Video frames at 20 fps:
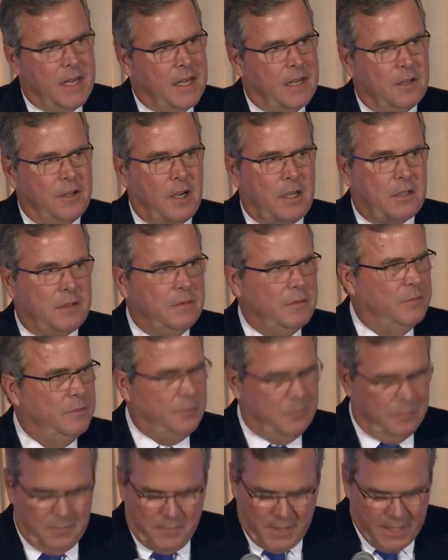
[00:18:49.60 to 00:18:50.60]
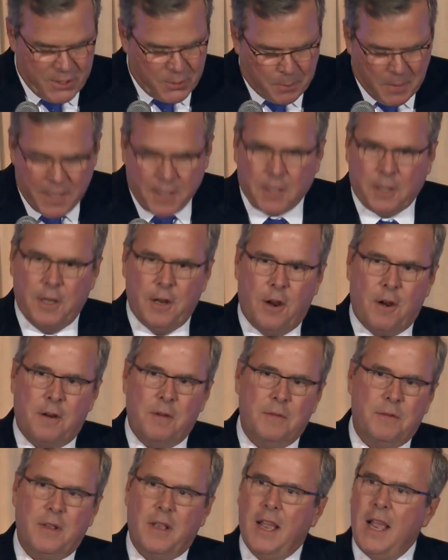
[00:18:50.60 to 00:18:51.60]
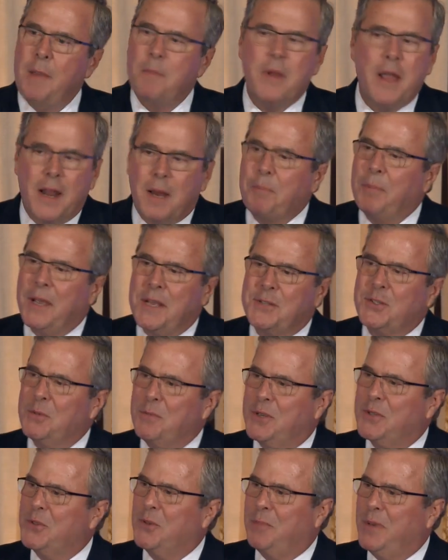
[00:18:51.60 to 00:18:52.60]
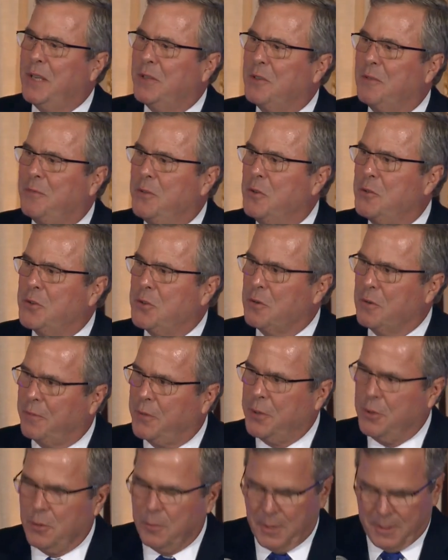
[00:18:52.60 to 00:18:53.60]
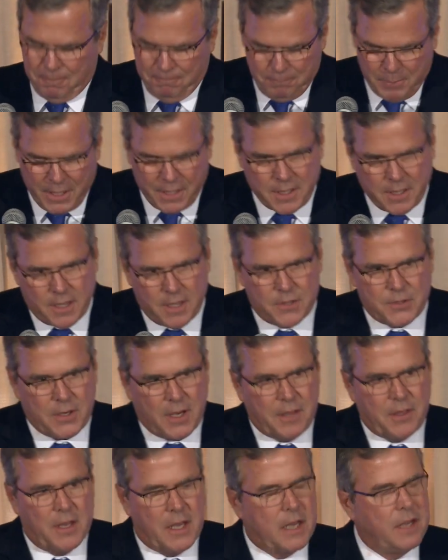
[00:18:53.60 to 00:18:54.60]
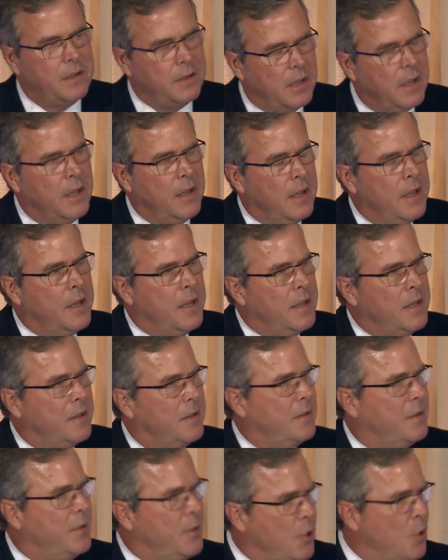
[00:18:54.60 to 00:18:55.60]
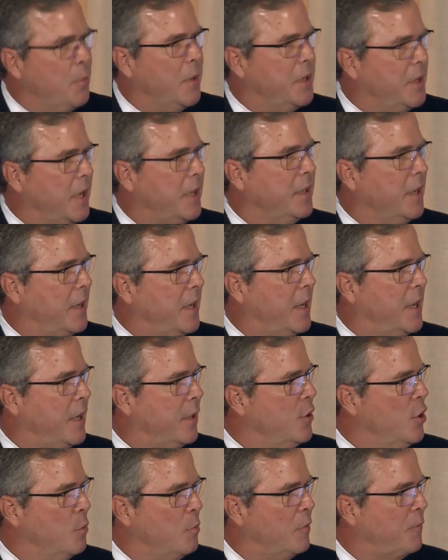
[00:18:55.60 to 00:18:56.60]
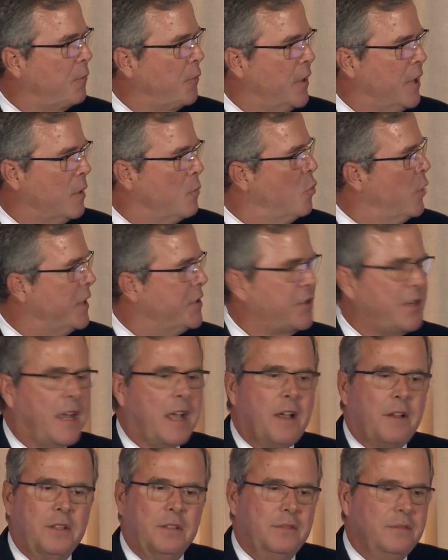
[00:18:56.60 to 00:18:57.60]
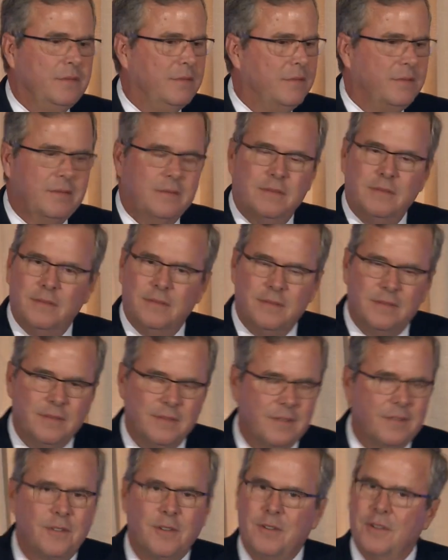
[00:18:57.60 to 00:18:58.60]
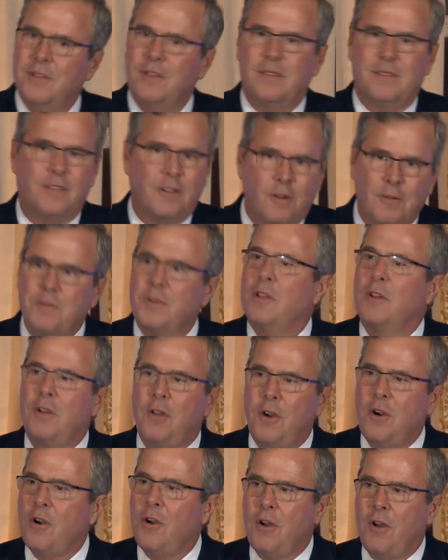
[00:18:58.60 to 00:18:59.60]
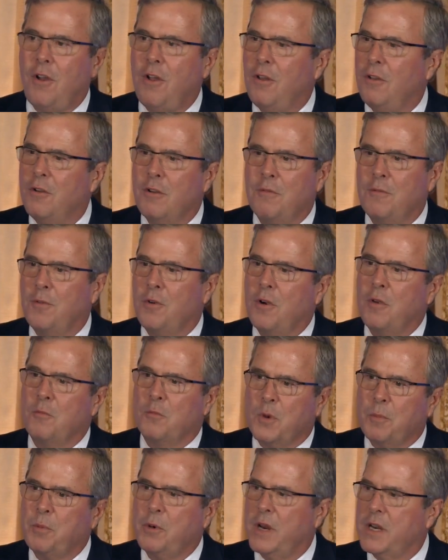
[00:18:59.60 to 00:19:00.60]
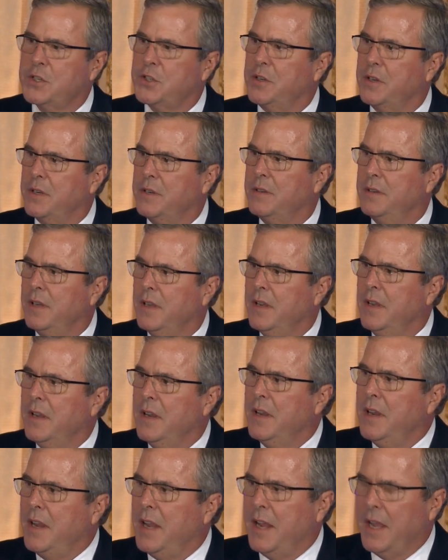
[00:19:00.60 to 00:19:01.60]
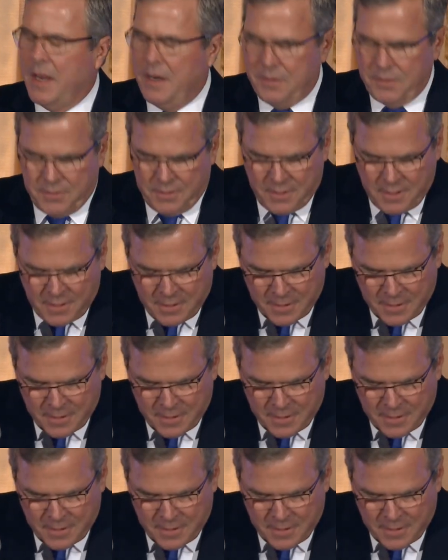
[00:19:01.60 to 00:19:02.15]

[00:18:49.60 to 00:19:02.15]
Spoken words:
Look, let's be clear. I am not a pessimist about the future of Cuba because I think human dignity and human freedom wins out over the long haul, over repression and